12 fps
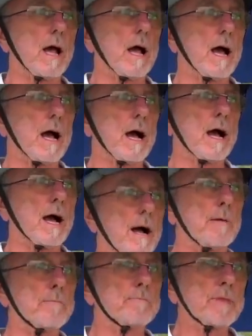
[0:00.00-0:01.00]

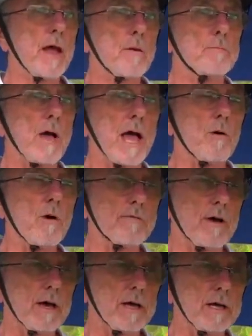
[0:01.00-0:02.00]

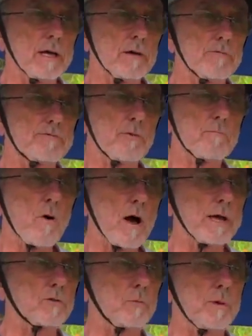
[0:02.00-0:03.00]
However, from
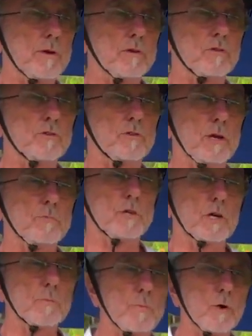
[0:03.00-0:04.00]
my experience, it seems
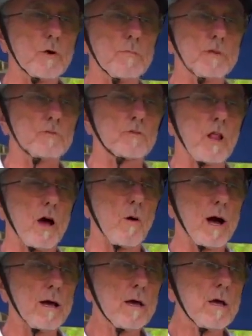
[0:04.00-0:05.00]
you can put them in
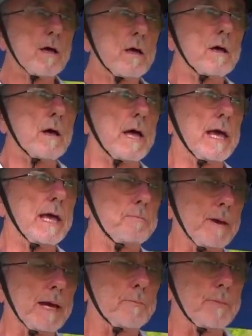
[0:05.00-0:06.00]
slower, in
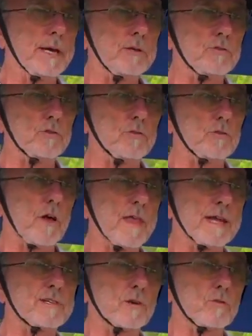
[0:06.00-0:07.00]
bigger pieces, and
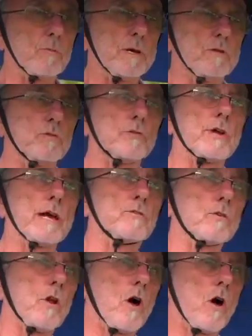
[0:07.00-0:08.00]
that just means it
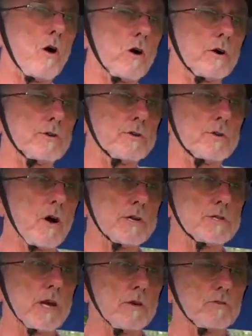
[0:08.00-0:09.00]
takes longer to
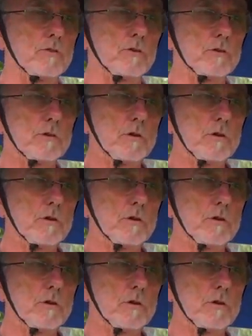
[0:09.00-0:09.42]
digest.